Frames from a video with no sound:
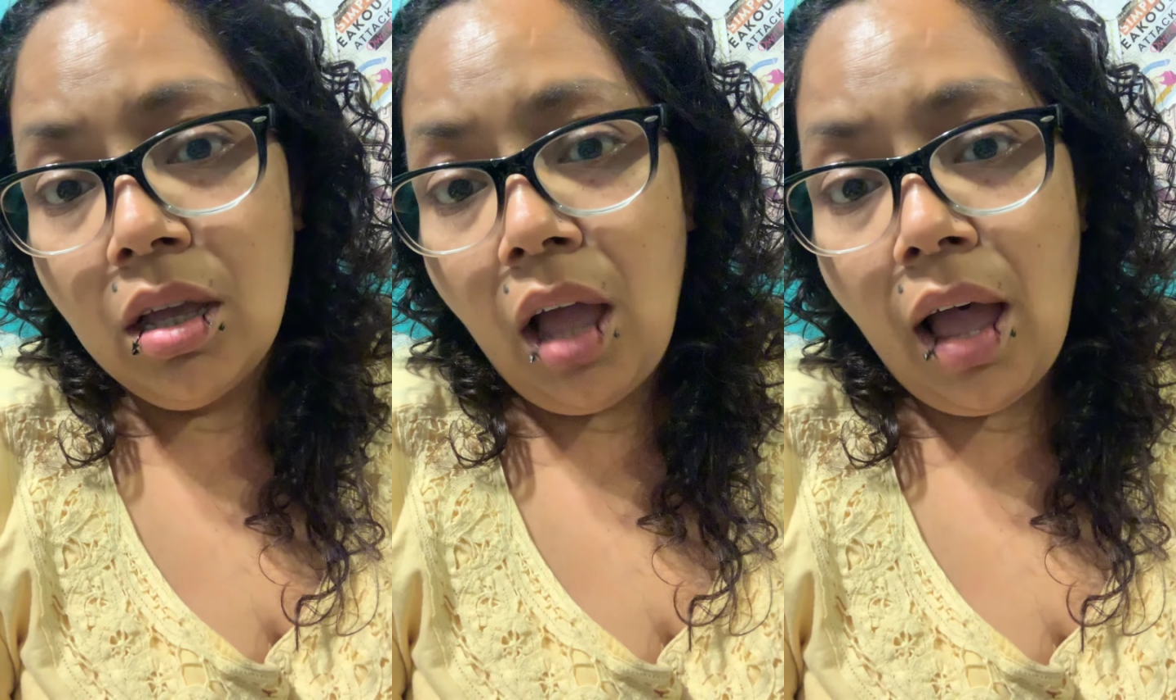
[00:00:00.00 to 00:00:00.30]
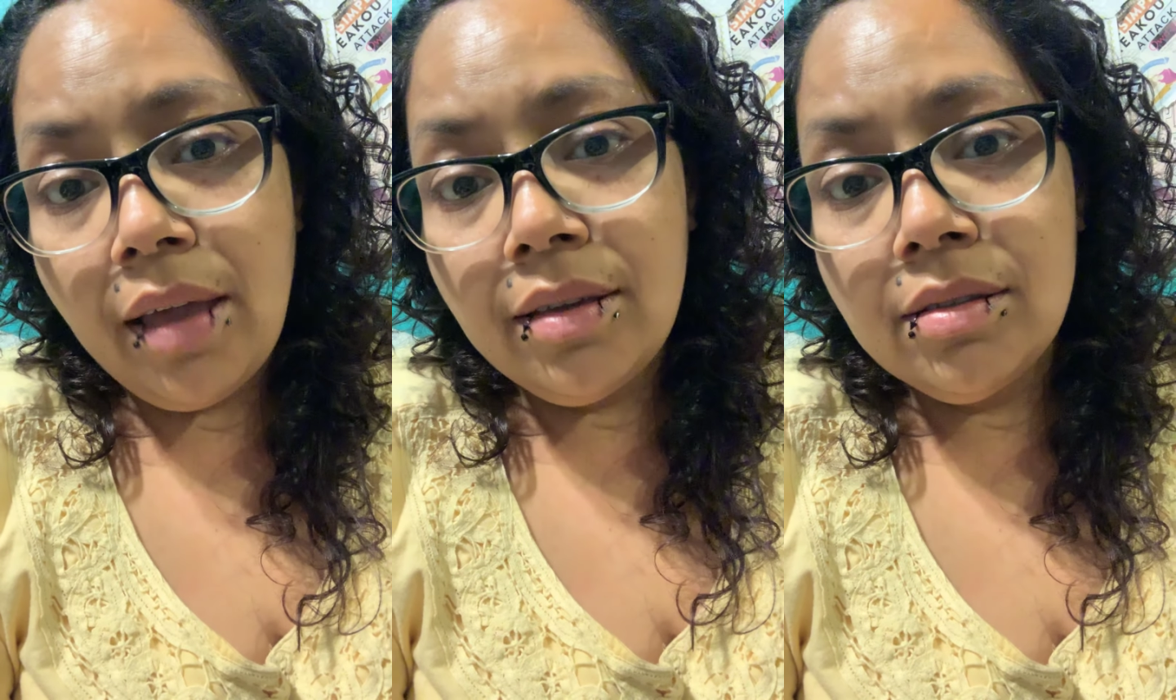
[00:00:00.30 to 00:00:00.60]

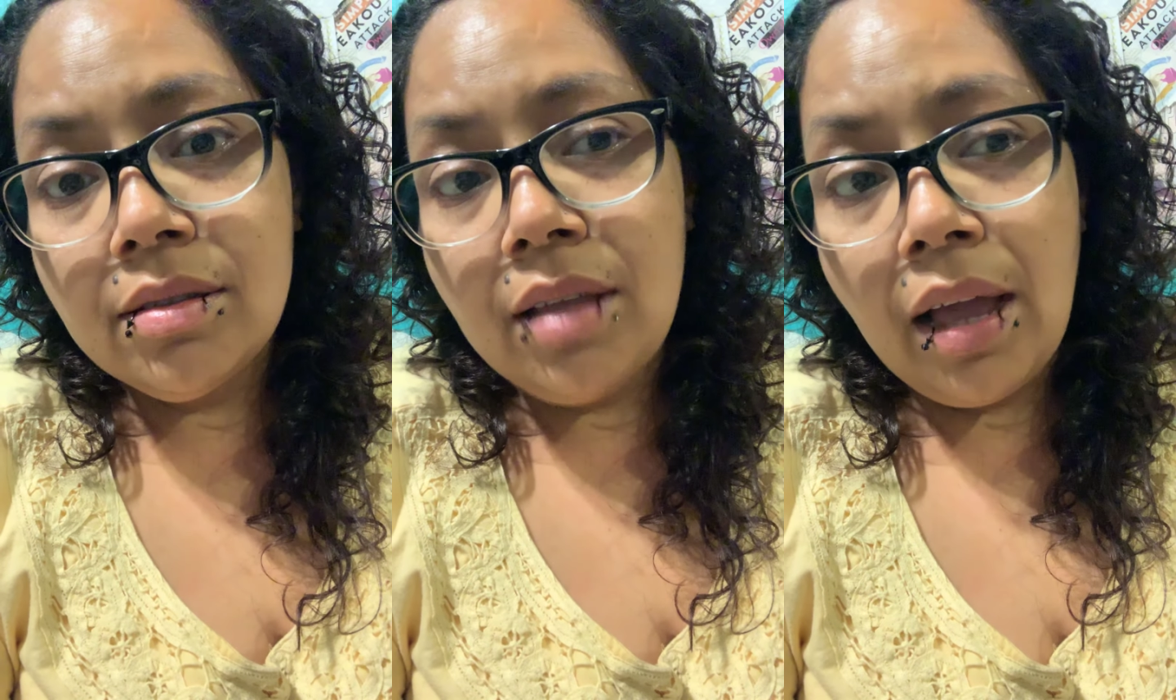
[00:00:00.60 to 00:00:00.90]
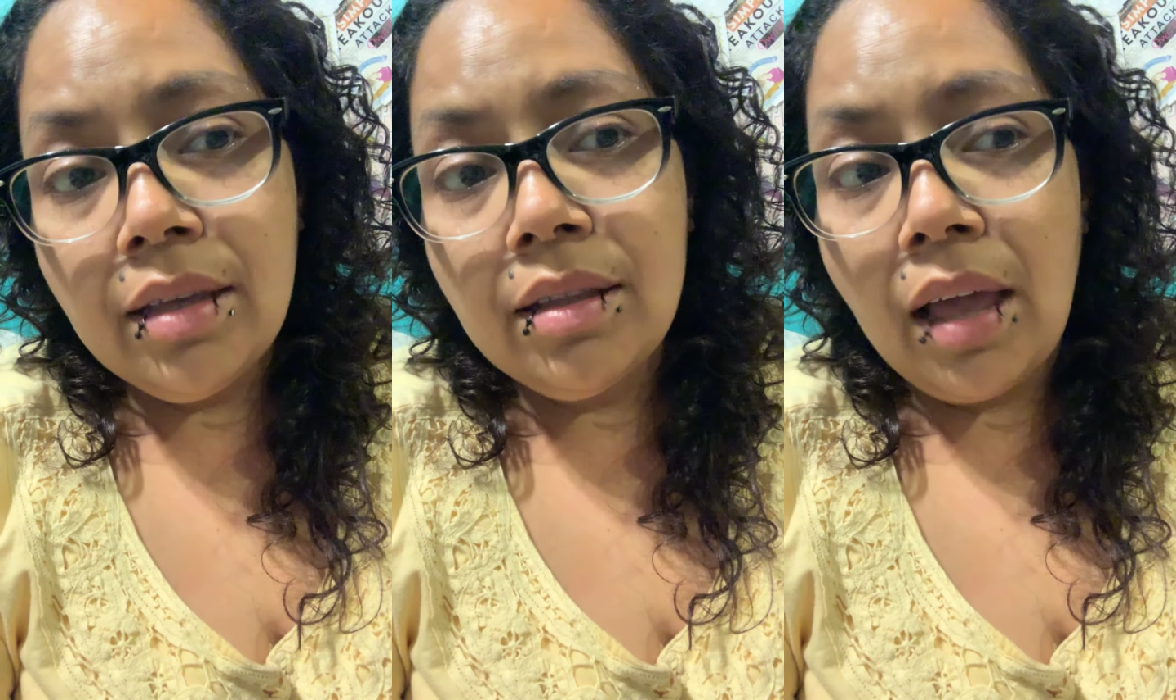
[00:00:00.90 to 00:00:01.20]
I
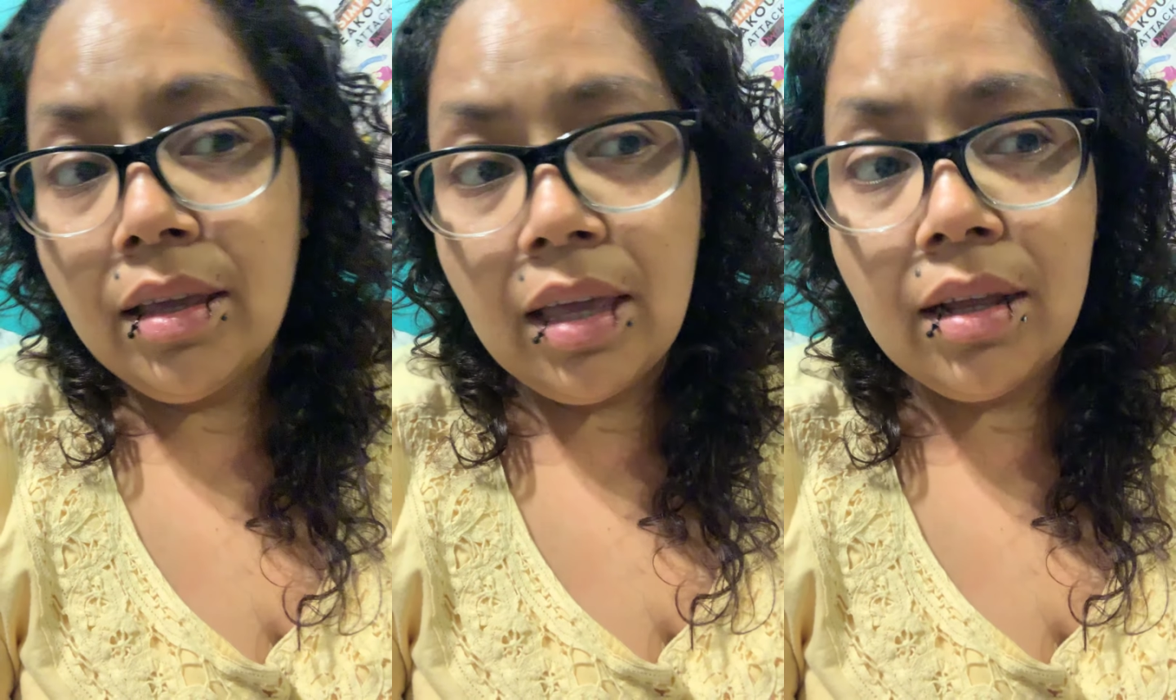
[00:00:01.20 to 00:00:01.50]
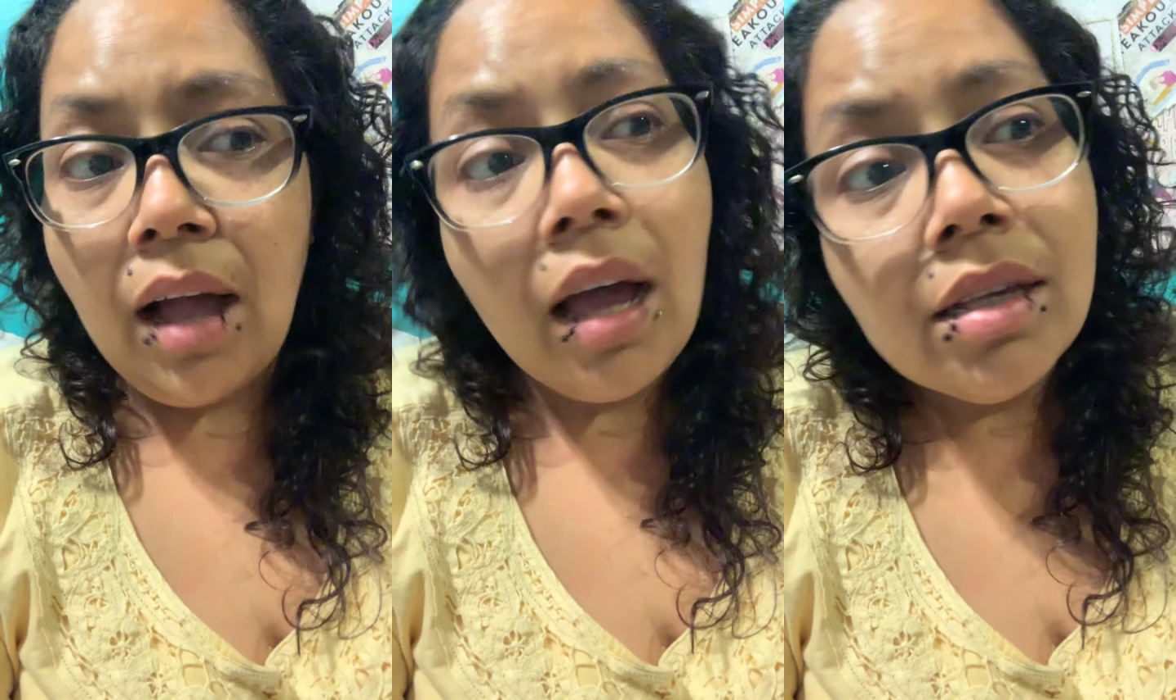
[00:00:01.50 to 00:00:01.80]
get
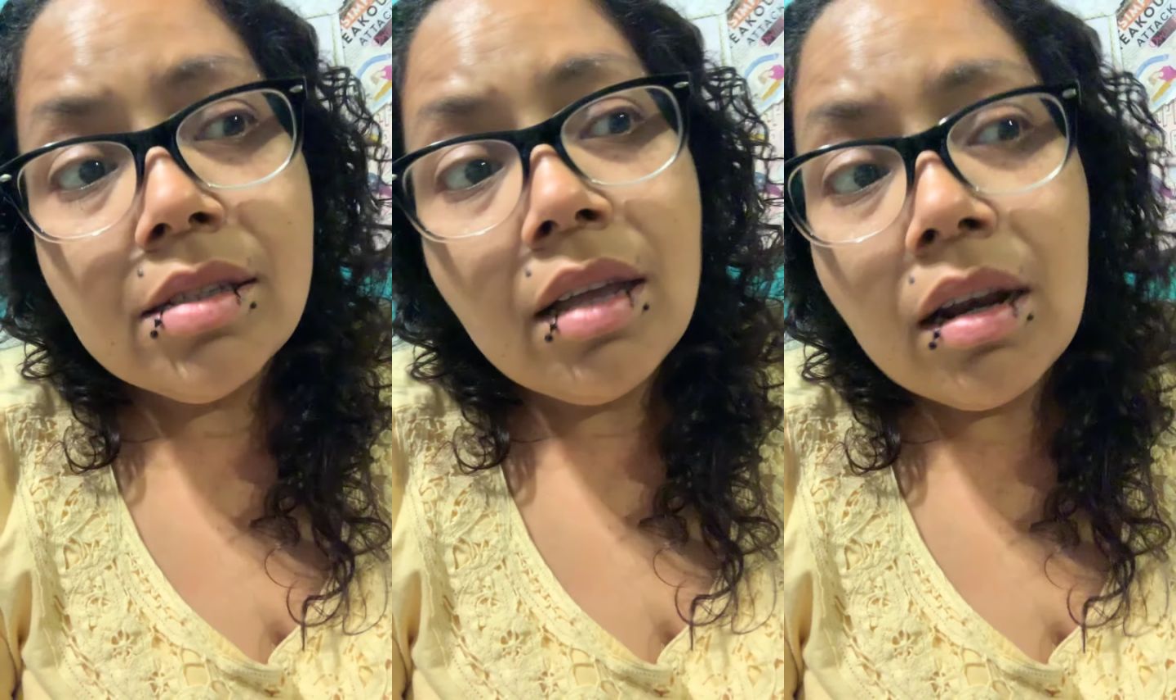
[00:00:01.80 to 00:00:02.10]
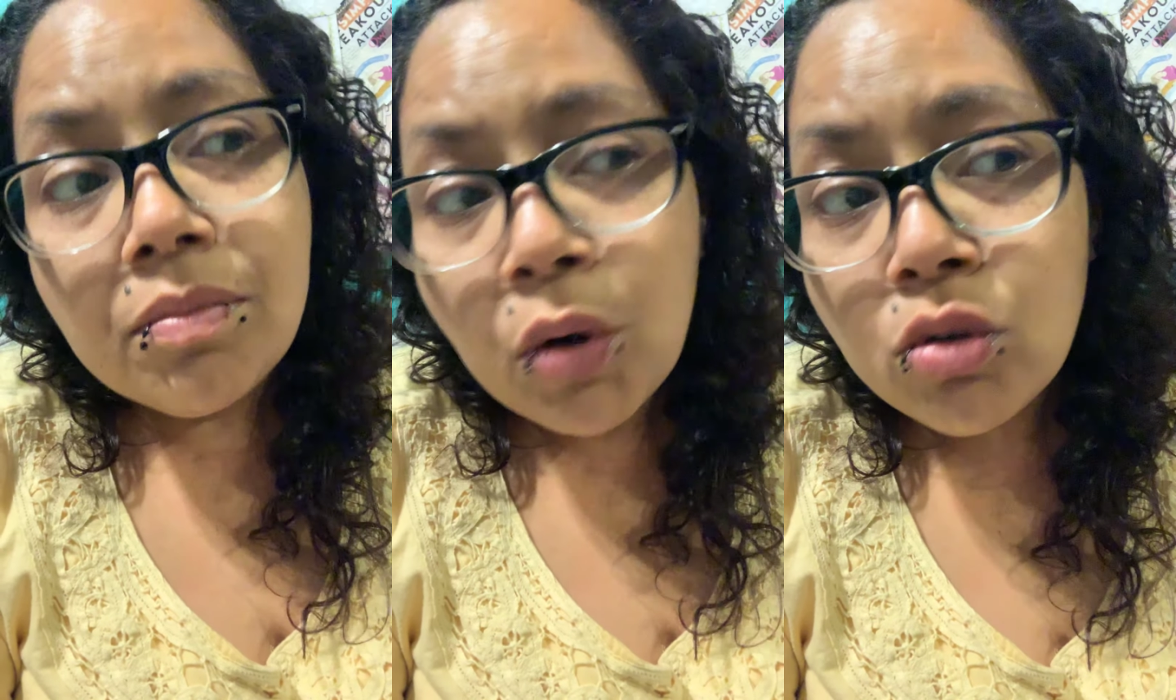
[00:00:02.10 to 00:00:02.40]
guys that
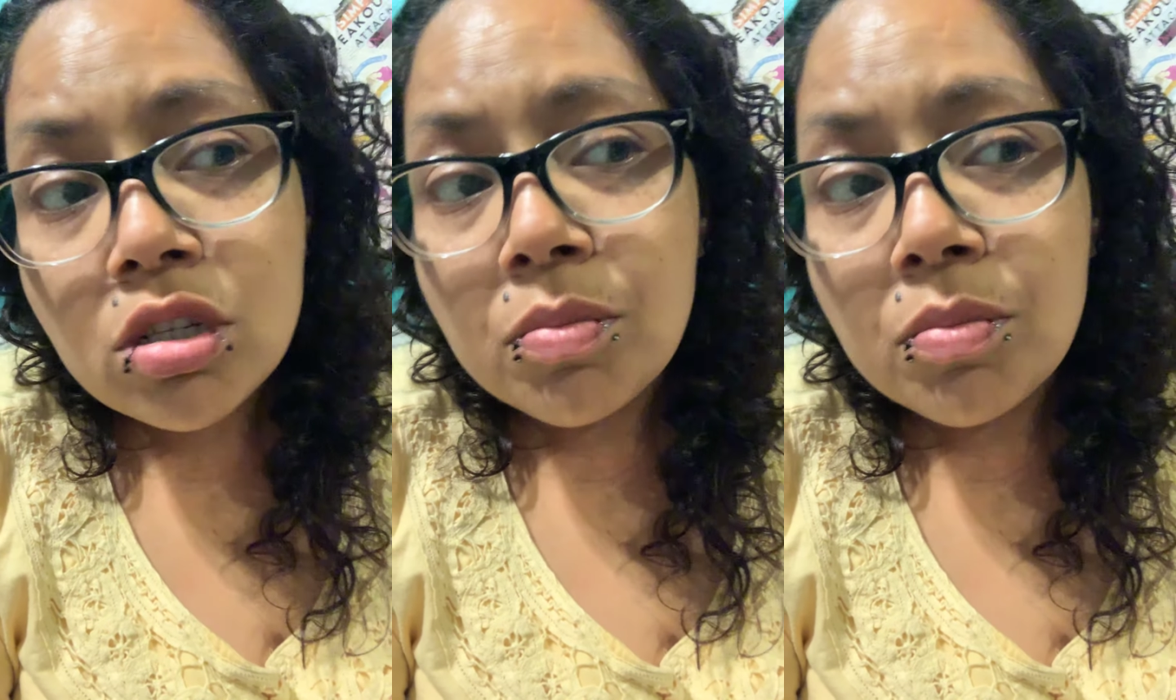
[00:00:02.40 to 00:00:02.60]
approach